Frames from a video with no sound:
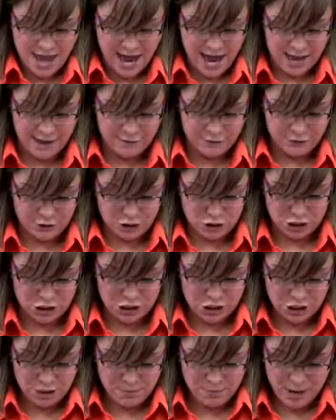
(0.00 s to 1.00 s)
and
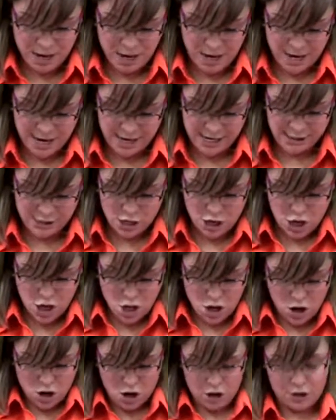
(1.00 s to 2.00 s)
Virginia pine
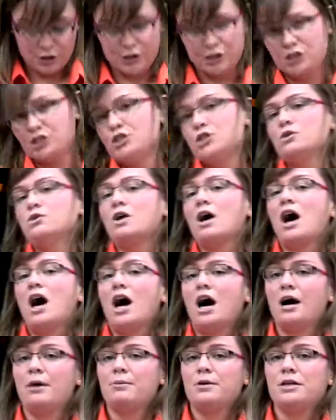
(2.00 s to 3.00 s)
are the two
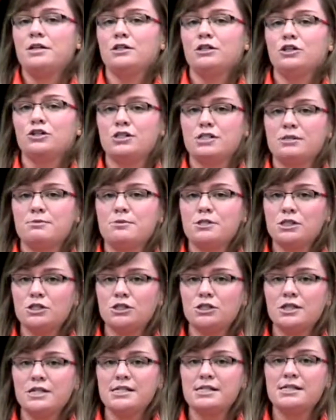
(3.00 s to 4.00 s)
common Christmas
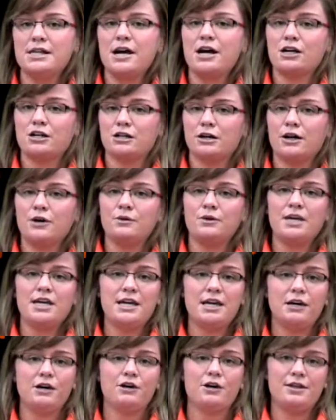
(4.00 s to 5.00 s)
trees that are grown
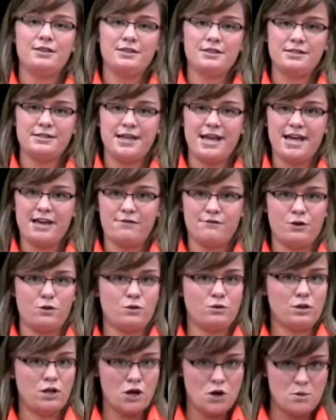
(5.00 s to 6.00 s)
here in the state of
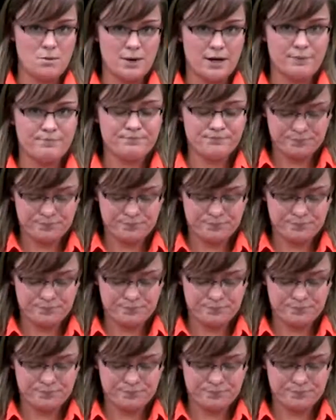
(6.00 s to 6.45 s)
Oklahoma.